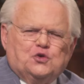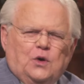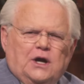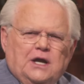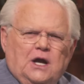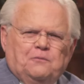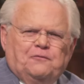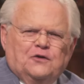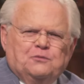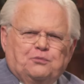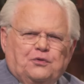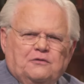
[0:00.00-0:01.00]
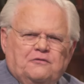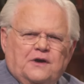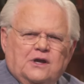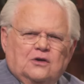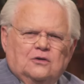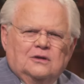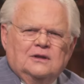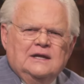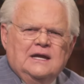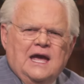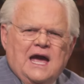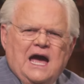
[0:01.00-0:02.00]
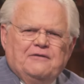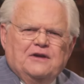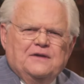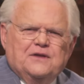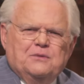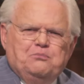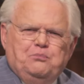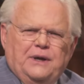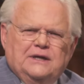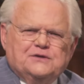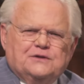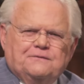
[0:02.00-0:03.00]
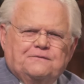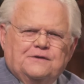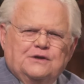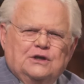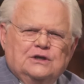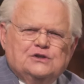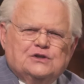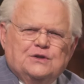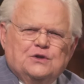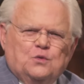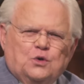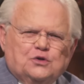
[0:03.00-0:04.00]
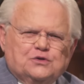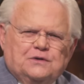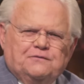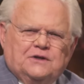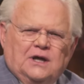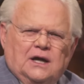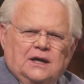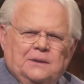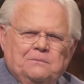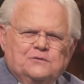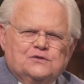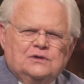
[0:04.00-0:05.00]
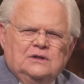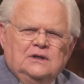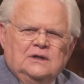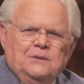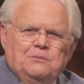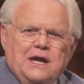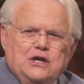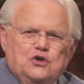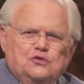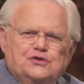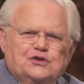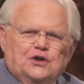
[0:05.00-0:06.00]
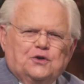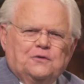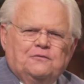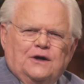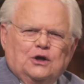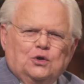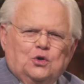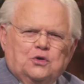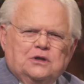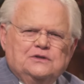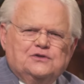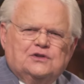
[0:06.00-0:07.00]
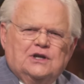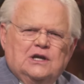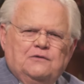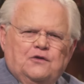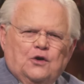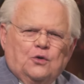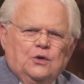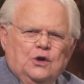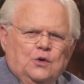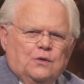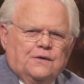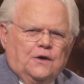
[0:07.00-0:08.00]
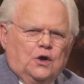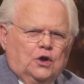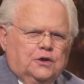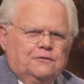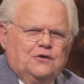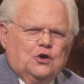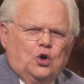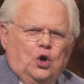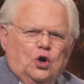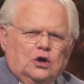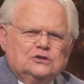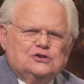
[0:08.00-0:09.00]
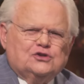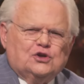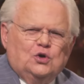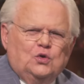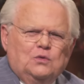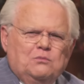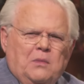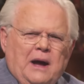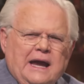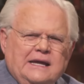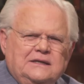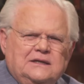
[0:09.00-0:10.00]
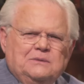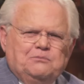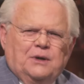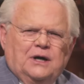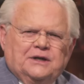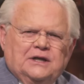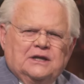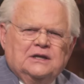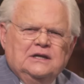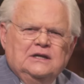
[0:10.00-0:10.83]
triumphant prevail, having the best of things in the worst of times. May you serve our Lord and Savior with all of your heart, soul, mind, and body,